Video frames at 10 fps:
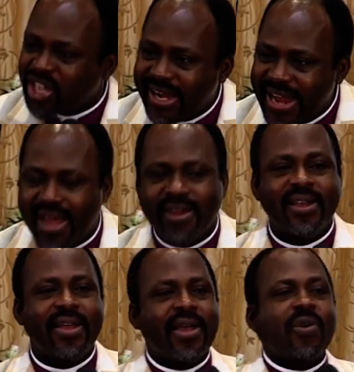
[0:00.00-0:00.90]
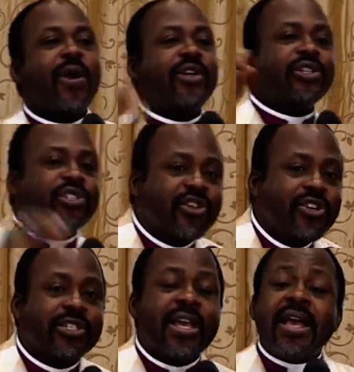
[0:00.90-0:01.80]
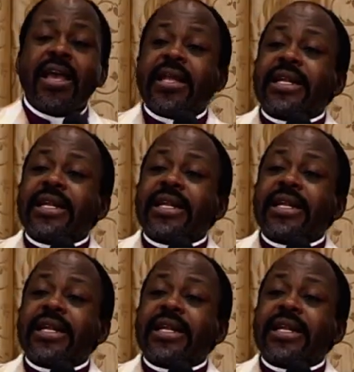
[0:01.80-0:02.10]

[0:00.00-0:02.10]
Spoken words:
channel, when you tune,